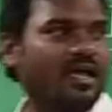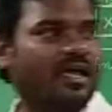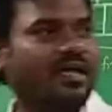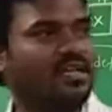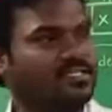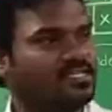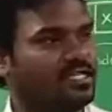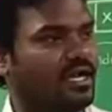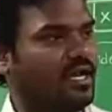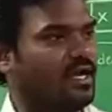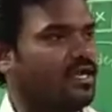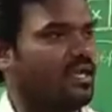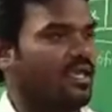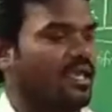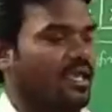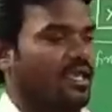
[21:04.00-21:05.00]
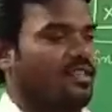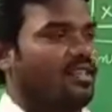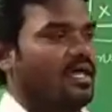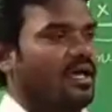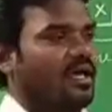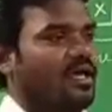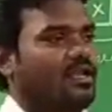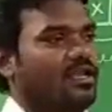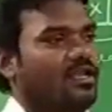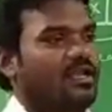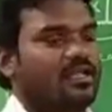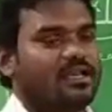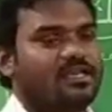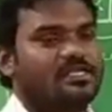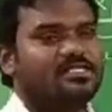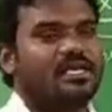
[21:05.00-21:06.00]
result. In the
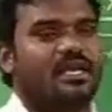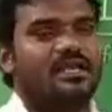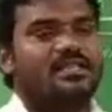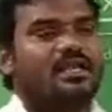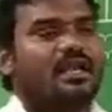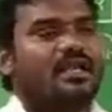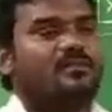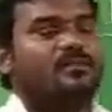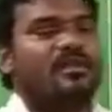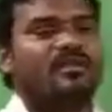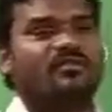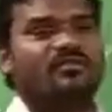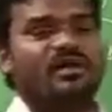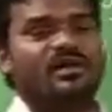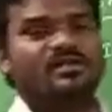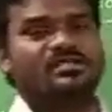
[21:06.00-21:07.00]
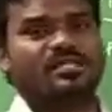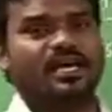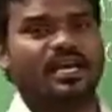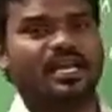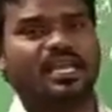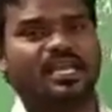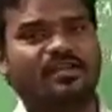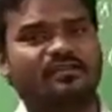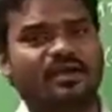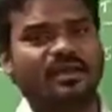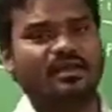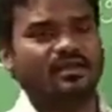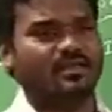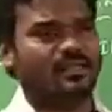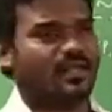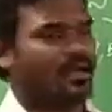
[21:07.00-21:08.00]
result, the number of ones are even.
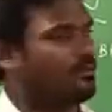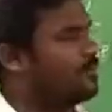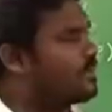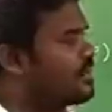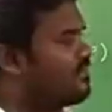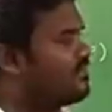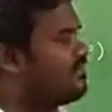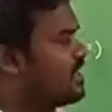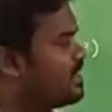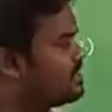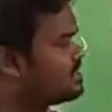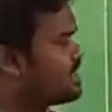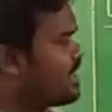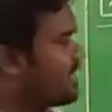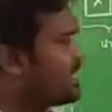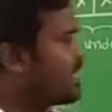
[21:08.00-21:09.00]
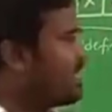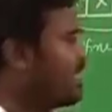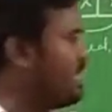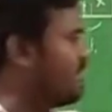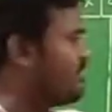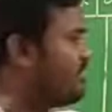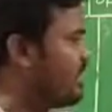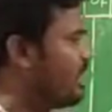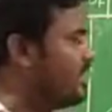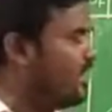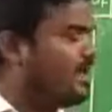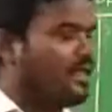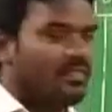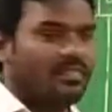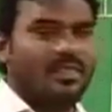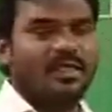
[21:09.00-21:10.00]
In the number of ones are even,
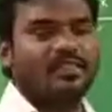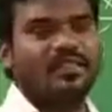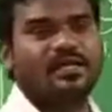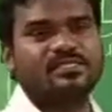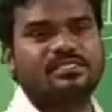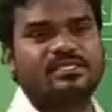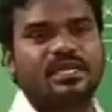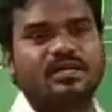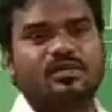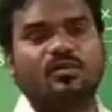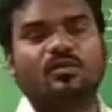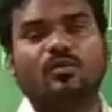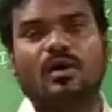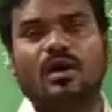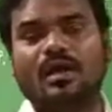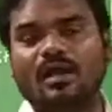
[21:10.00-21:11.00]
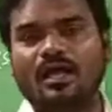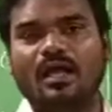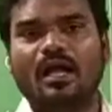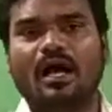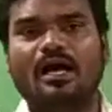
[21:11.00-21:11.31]
then that set to 1.